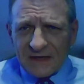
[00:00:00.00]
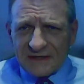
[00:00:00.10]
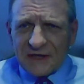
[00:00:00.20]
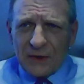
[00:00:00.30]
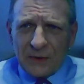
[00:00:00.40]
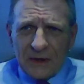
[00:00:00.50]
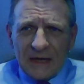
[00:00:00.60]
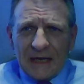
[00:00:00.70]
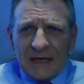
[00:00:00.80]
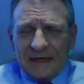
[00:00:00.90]
so,
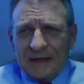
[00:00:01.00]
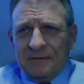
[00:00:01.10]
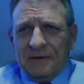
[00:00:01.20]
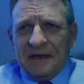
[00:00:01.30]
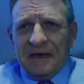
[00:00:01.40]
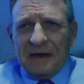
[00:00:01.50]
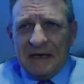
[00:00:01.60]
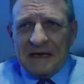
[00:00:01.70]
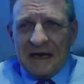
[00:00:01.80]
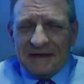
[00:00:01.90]
you know,
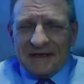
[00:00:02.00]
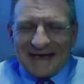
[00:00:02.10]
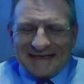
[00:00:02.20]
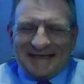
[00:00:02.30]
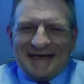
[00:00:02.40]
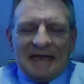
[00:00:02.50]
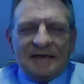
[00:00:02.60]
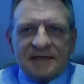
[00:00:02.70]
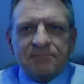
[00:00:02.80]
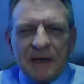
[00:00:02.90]
in in that
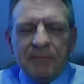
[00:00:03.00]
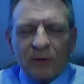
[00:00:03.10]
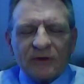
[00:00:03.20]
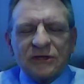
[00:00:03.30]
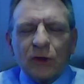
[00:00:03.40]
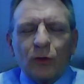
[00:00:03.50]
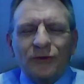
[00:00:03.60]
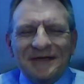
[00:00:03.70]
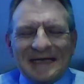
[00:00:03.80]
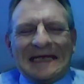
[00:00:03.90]
sense, people
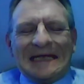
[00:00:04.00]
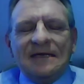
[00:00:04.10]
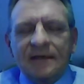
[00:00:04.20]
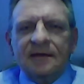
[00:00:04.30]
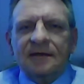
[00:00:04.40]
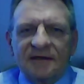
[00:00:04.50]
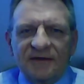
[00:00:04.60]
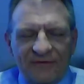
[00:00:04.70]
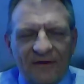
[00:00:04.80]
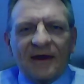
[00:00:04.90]
still need to
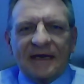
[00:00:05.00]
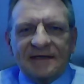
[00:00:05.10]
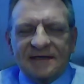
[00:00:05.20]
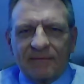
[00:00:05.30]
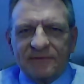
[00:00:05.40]
find some